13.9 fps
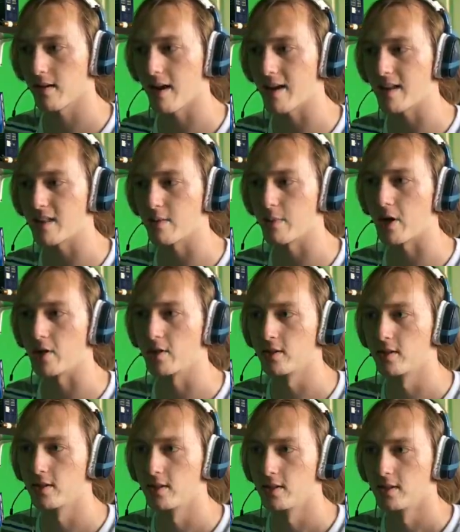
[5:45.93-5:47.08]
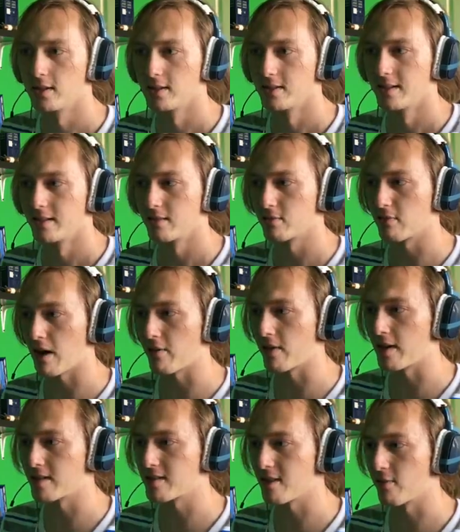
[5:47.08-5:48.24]
I hit the ball right
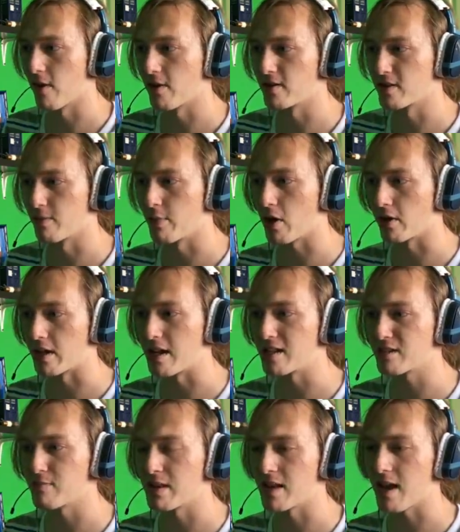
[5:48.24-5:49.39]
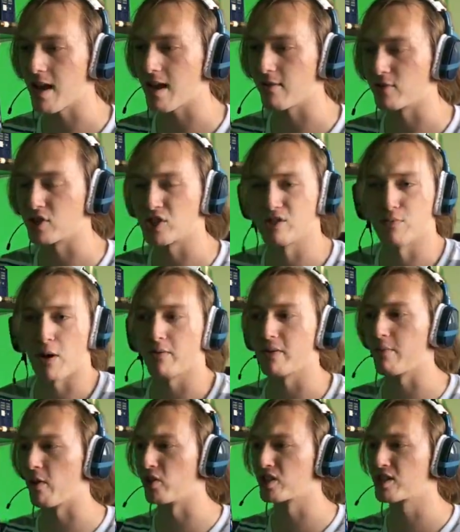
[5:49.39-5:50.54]
when I say, where's the ball, it hits me in the head, which is
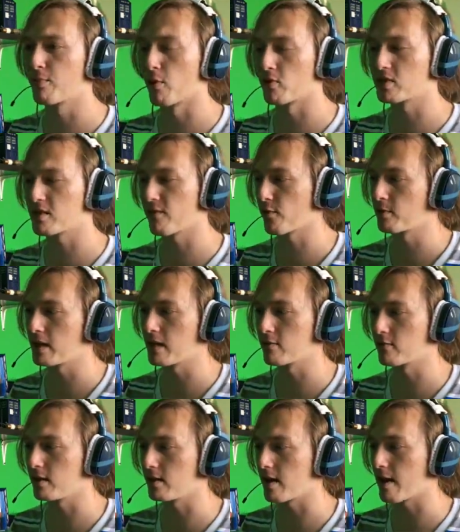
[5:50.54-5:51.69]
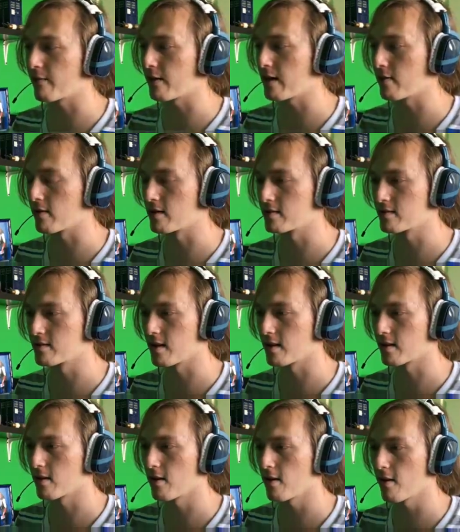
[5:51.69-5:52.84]
probably most sports for me in real life anyways. It's
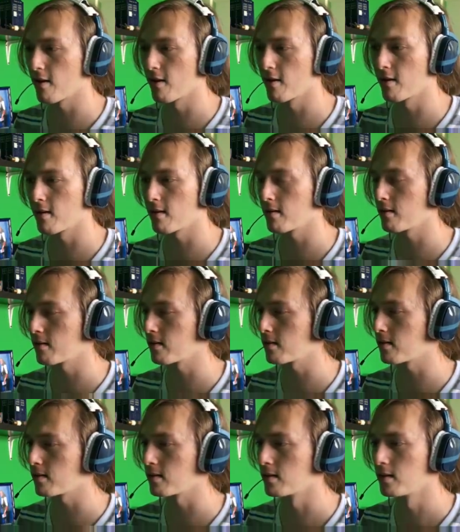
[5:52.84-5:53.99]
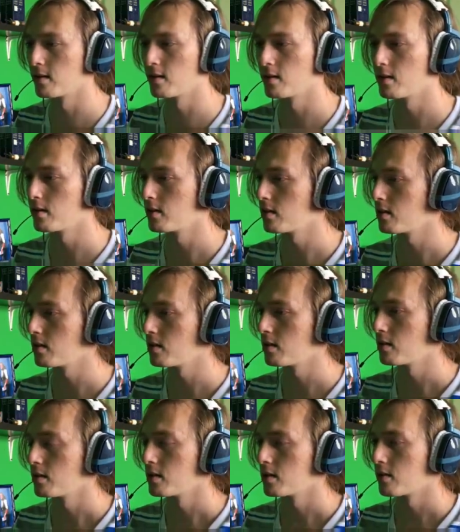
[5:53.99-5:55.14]
like, uh, her, her, her,
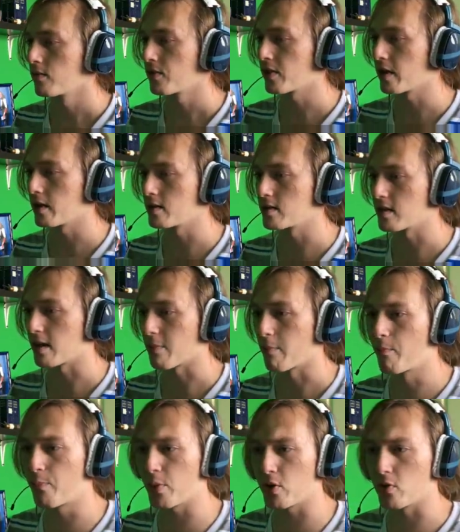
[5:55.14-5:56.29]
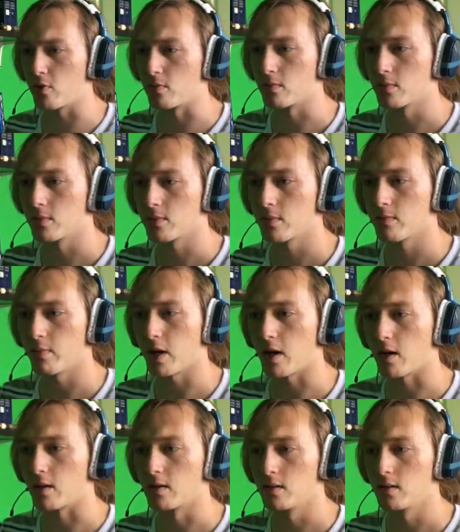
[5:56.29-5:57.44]
her. Then it's like, boom, ball.